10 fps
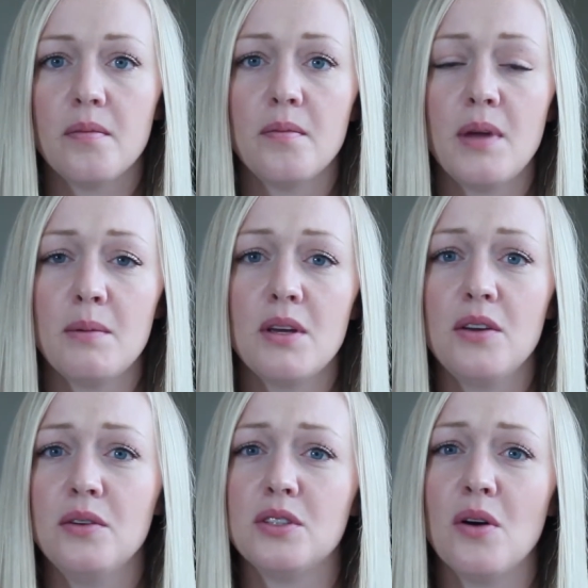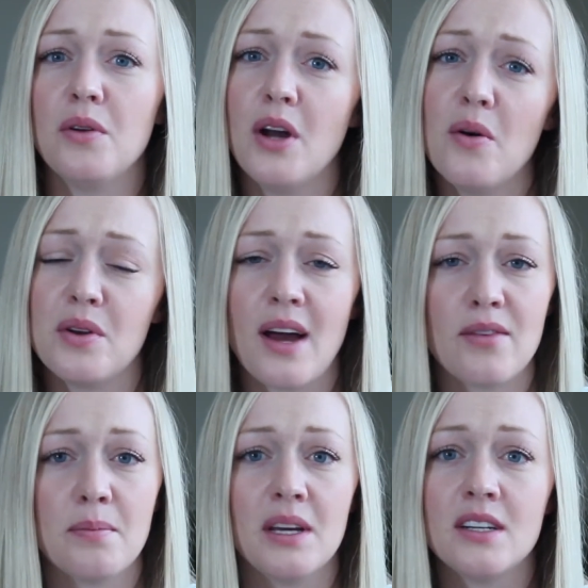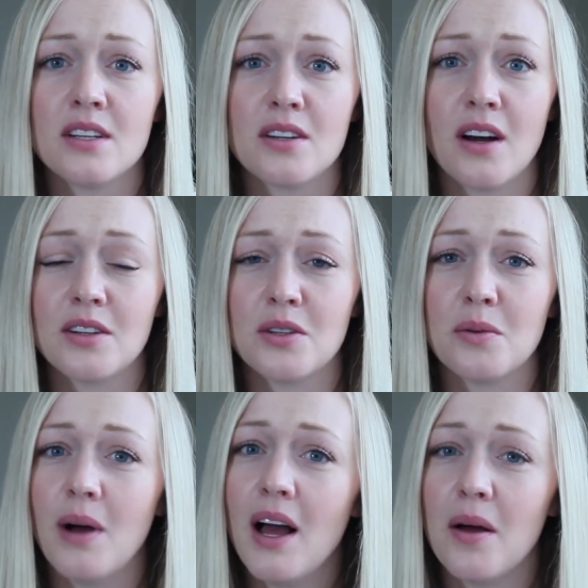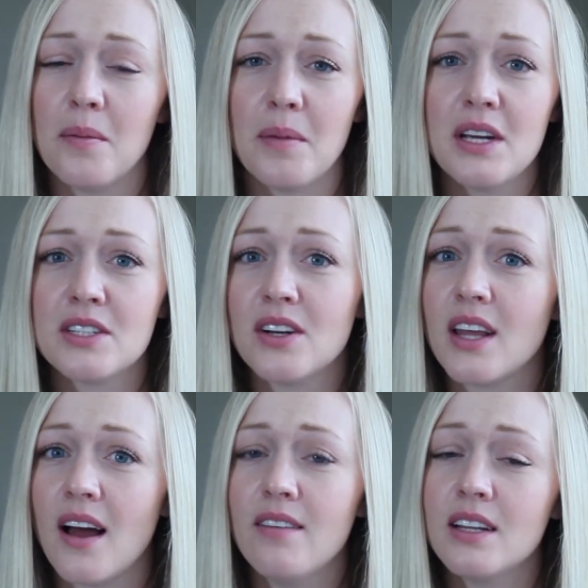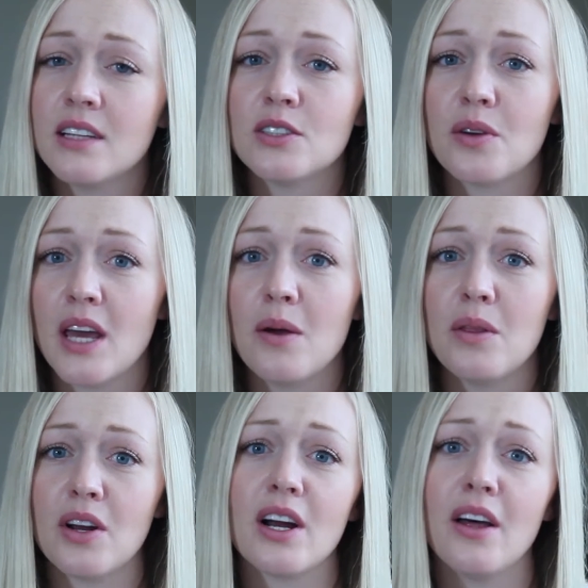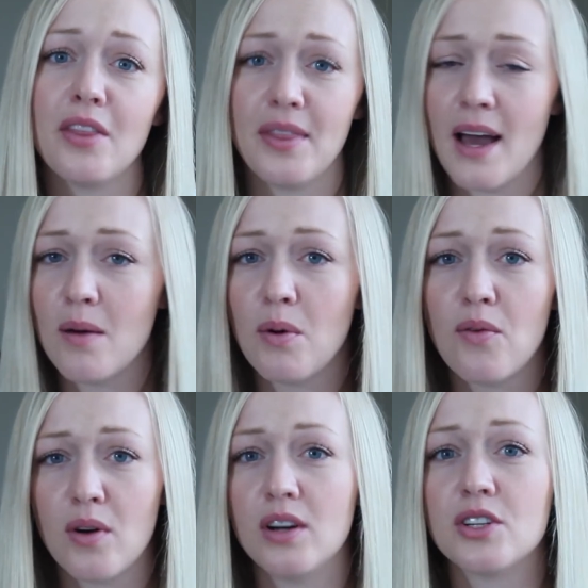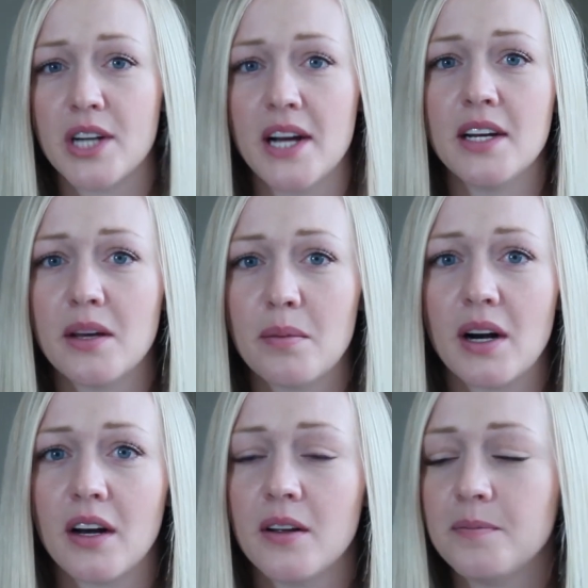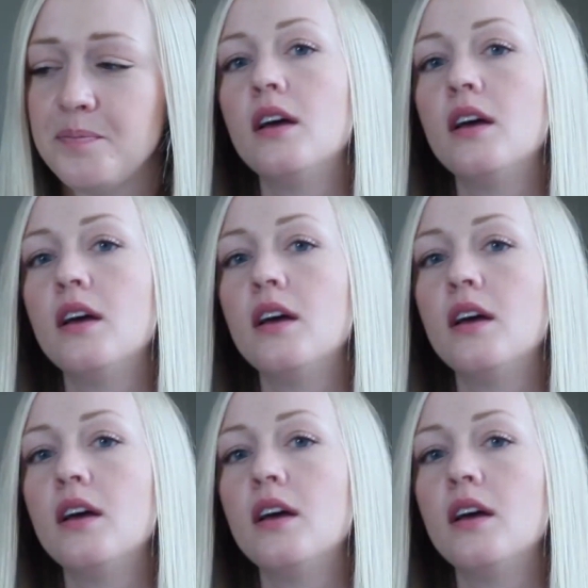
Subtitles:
Maybe you don't know and you haven't been to the doctor in a while. Make sure that everything's okay with your health now before you're trying to get pregnant.